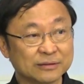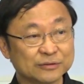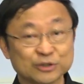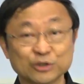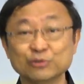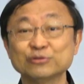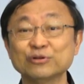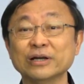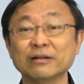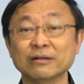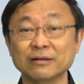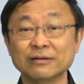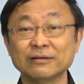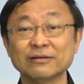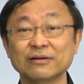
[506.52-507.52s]

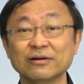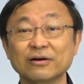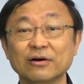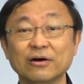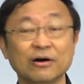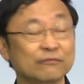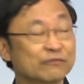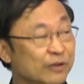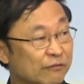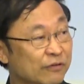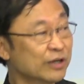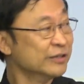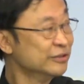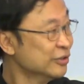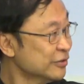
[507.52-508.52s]
children of the
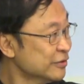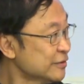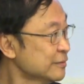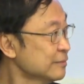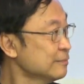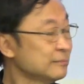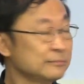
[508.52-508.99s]
villages.